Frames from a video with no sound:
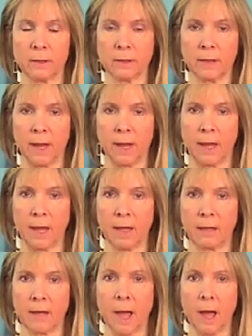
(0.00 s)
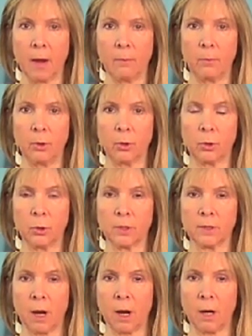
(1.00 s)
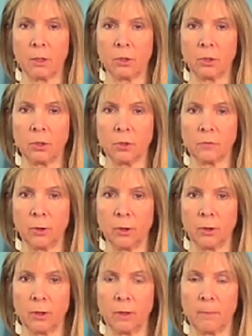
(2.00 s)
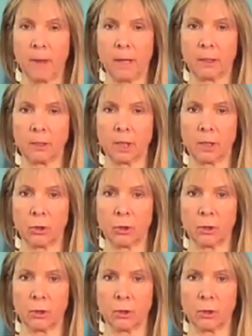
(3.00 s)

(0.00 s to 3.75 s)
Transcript: and how mudras are useful in meditation.